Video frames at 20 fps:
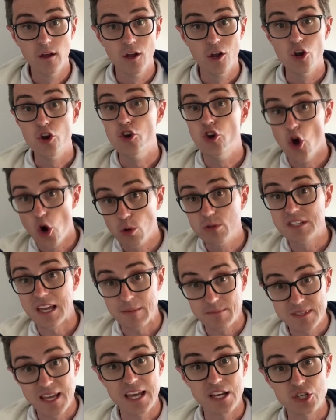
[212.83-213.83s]
No
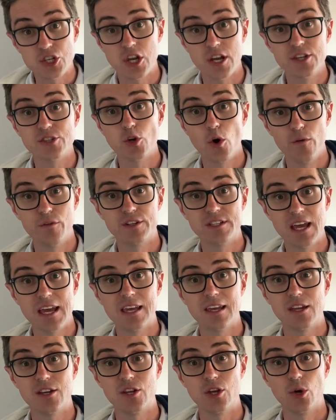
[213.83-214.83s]
temptation has
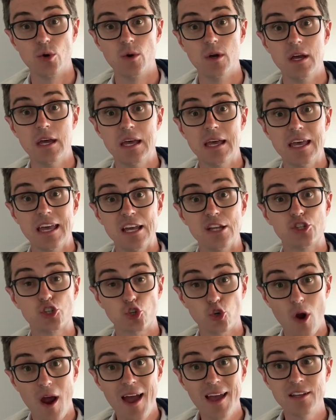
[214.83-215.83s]
overtaken you." It's
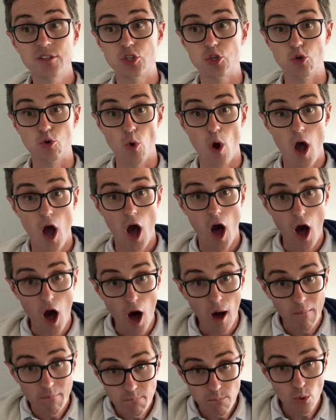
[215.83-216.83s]
trying to
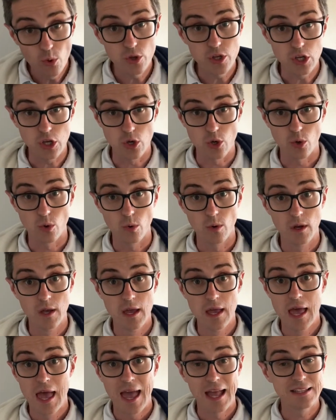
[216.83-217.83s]
humble you
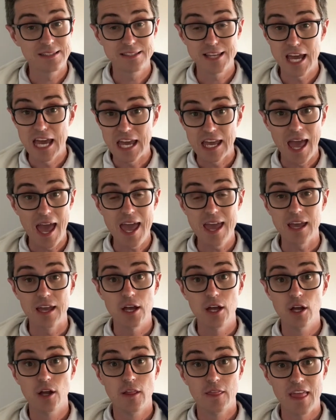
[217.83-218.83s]
and say, hey,
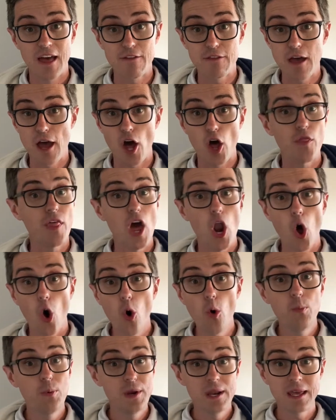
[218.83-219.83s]
that
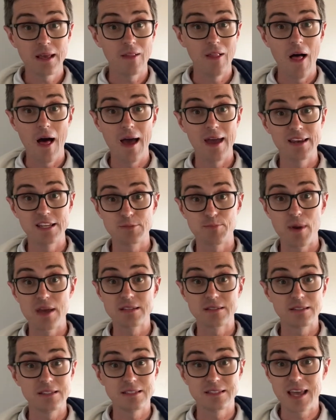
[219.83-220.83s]
opening line is
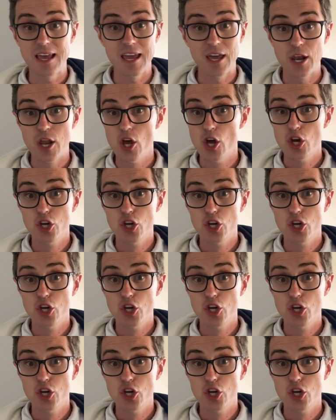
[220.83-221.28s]
basically saying,